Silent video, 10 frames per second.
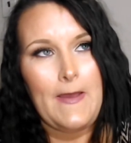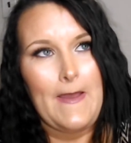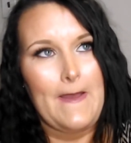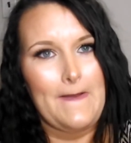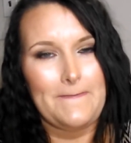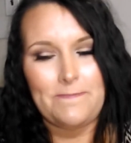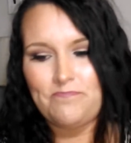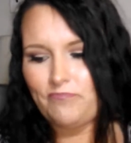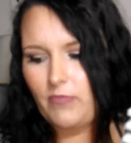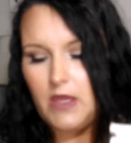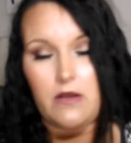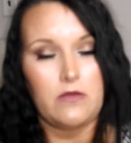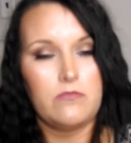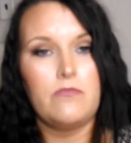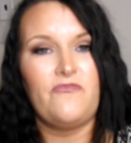I don't
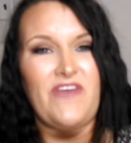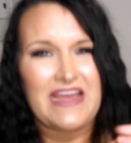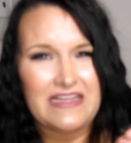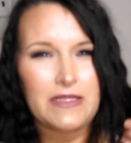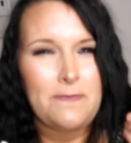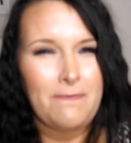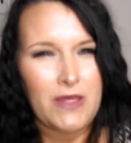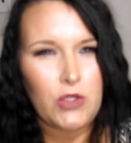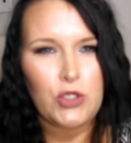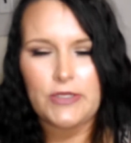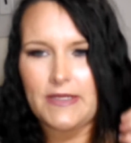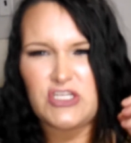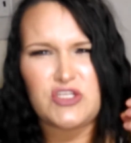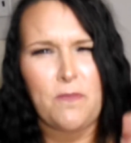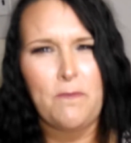know, finely milled and
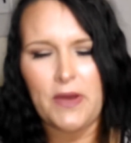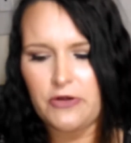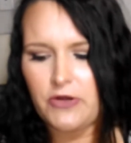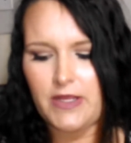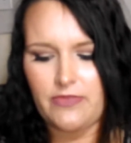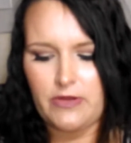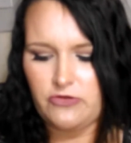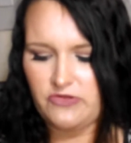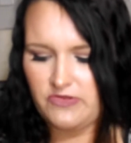just buttery, and they're